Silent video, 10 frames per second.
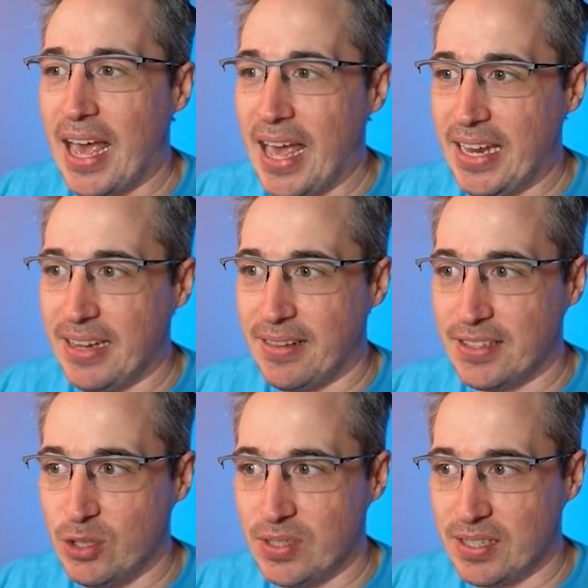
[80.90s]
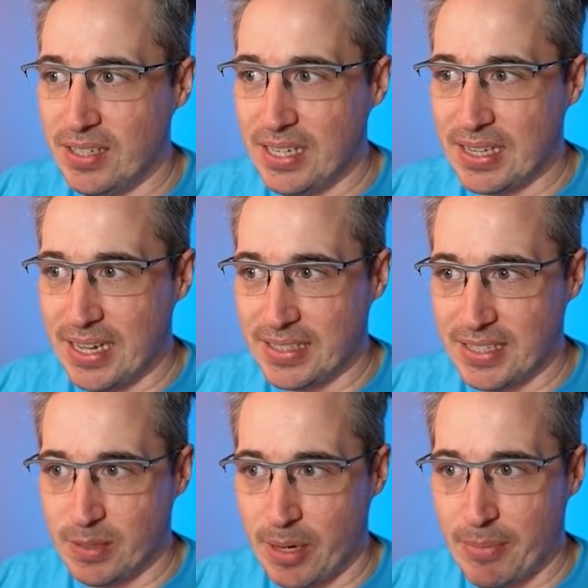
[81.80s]
And this utility
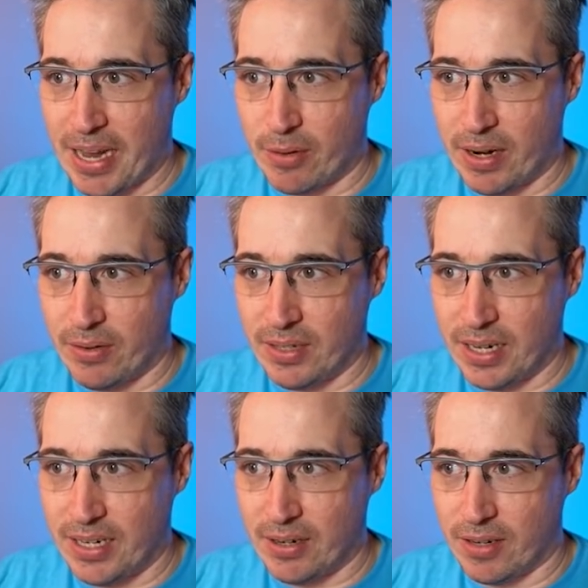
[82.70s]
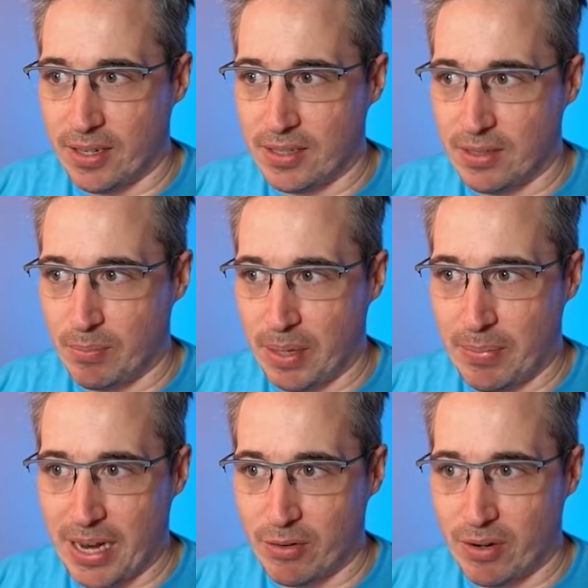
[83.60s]
class is my background, and here it is, my
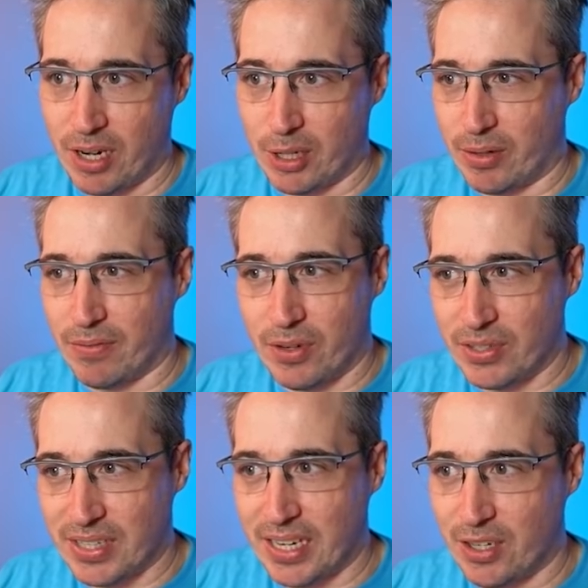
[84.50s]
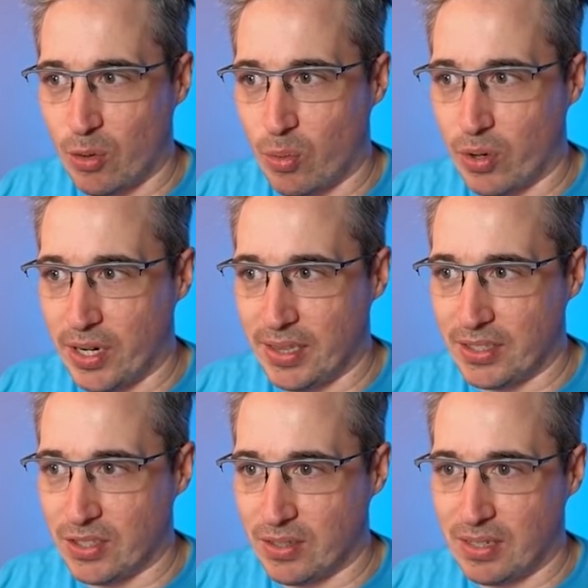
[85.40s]
background color inverse. Again, don't worry,
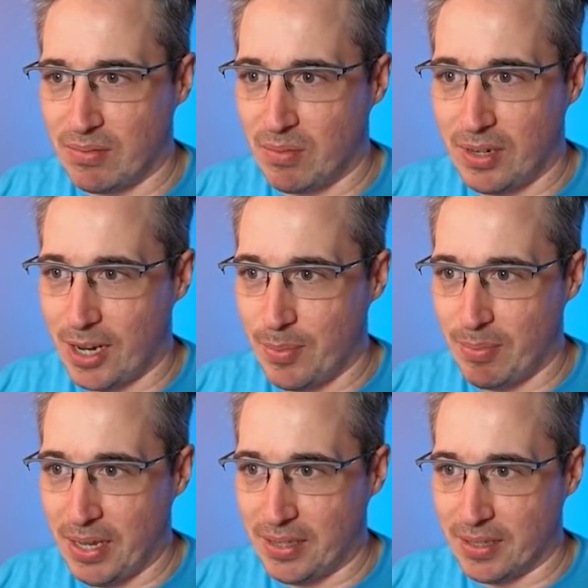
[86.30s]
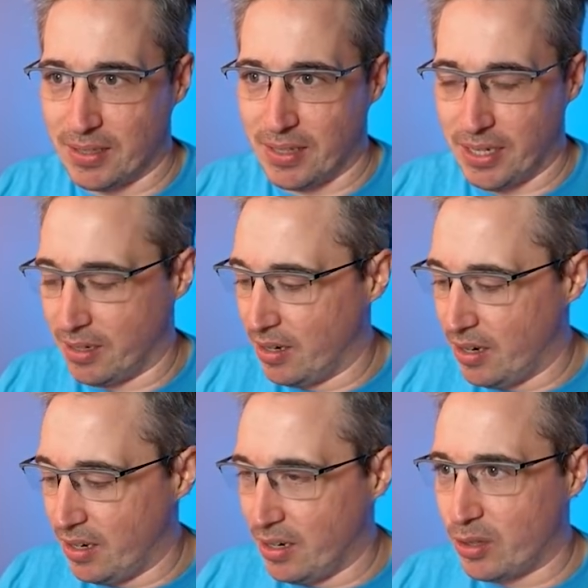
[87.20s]
let's just come and make this like
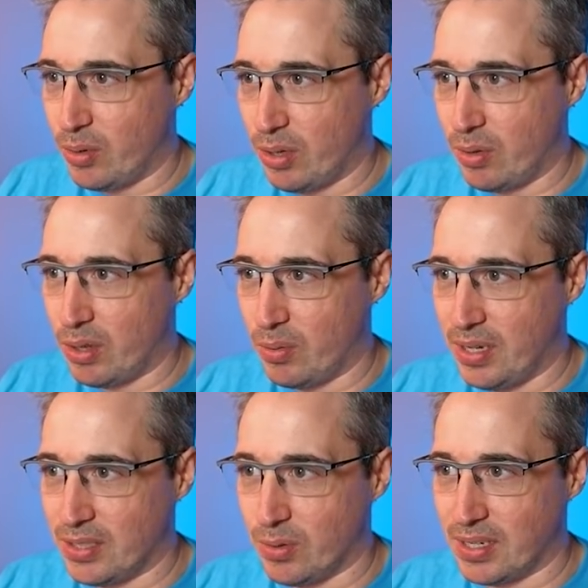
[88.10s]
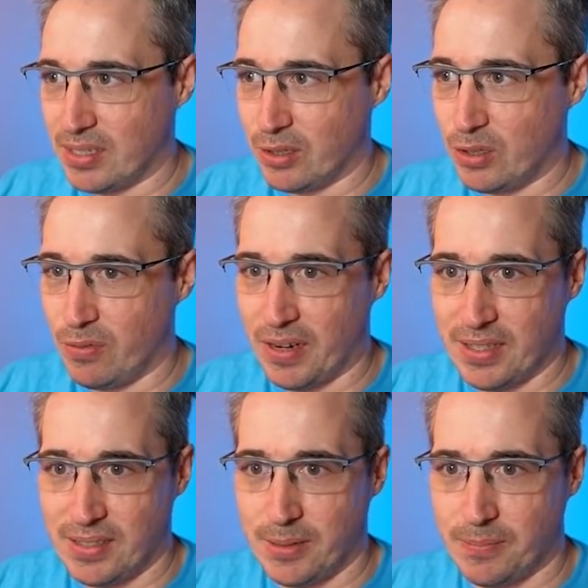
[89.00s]
three three three so it doesn't look too
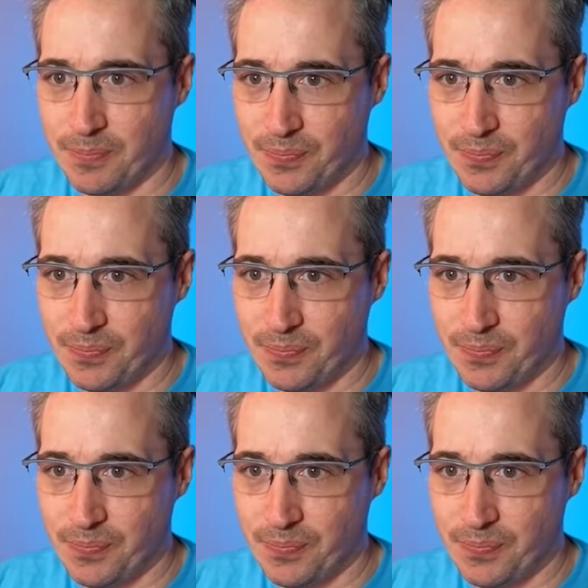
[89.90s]
fancy.